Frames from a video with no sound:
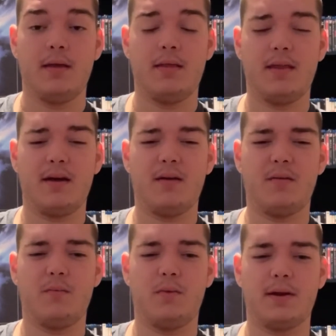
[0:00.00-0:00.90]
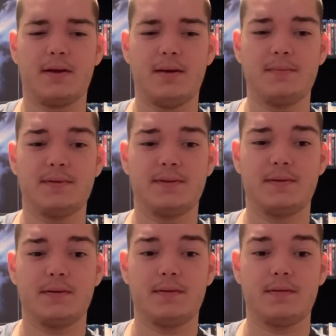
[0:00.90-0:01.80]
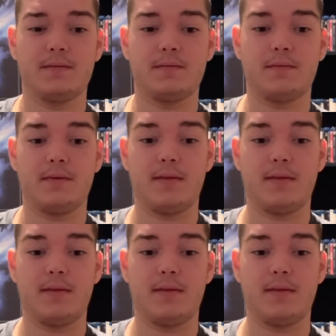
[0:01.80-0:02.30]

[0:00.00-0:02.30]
Now, when it comes to,